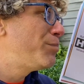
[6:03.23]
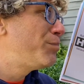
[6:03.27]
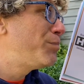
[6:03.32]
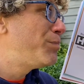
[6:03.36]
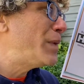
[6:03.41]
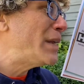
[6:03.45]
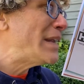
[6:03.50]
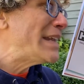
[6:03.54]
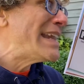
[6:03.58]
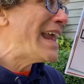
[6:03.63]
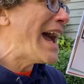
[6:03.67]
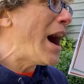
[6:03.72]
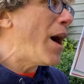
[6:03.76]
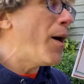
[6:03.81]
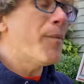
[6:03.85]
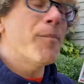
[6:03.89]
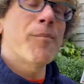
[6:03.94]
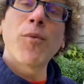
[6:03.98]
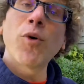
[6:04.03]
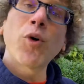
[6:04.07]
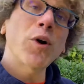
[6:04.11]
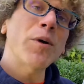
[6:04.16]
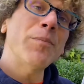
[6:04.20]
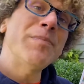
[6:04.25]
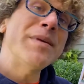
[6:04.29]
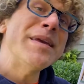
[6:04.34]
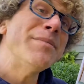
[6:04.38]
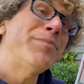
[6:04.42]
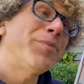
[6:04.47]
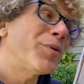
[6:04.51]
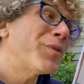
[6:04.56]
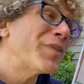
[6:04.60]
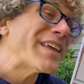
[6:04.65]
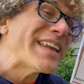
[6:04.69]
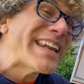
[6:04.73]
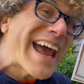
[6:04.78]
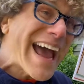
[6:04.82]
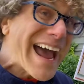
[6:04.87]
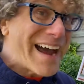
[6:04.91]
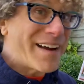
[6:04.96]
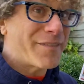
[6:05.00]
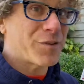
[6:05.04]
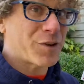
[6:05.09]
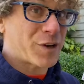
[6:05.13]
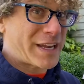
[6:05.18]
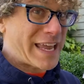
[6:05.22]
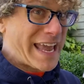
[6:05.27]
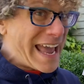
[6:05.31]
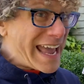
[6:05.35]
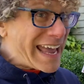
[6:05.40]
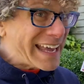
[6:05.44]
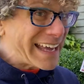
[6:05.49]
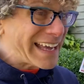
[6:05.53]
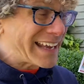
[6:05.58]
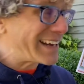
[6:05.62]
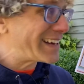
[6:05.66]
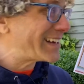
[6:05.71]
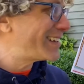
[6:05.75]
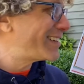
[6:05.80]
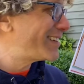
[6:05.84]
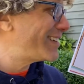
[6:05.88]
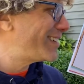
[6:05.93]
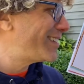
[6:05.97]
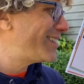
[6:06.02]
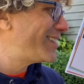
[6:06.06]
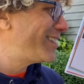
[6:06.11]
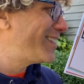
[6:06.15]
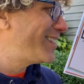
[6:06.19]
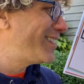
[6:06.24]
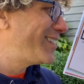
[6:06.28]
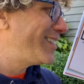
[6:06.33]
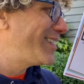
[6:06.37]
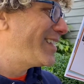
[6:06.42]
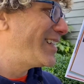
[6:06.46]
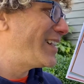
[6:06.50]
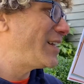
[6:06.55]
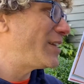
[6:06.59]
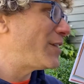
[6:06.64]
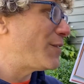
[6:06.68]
but now more people than ever can. And in the